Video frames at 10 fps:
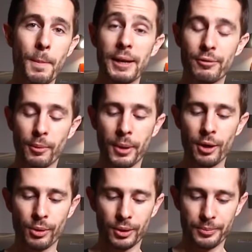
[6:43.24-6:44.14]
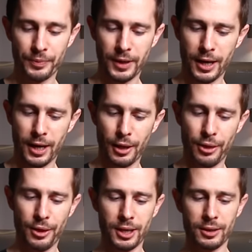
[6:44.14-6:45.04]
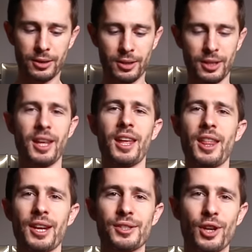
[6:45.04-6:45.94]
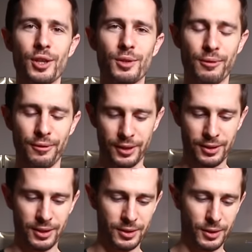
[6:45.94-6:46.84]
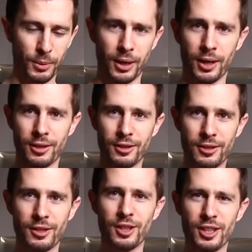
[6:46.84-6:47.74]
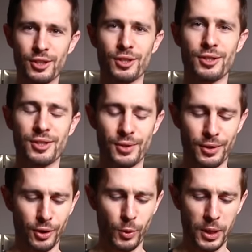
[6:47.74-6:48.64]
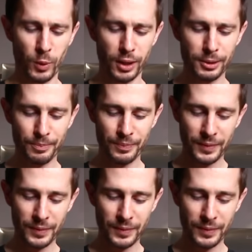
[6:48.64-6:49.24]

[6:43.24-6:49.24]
made from marble. And I think that is going to fit into my kitchen studio quite well.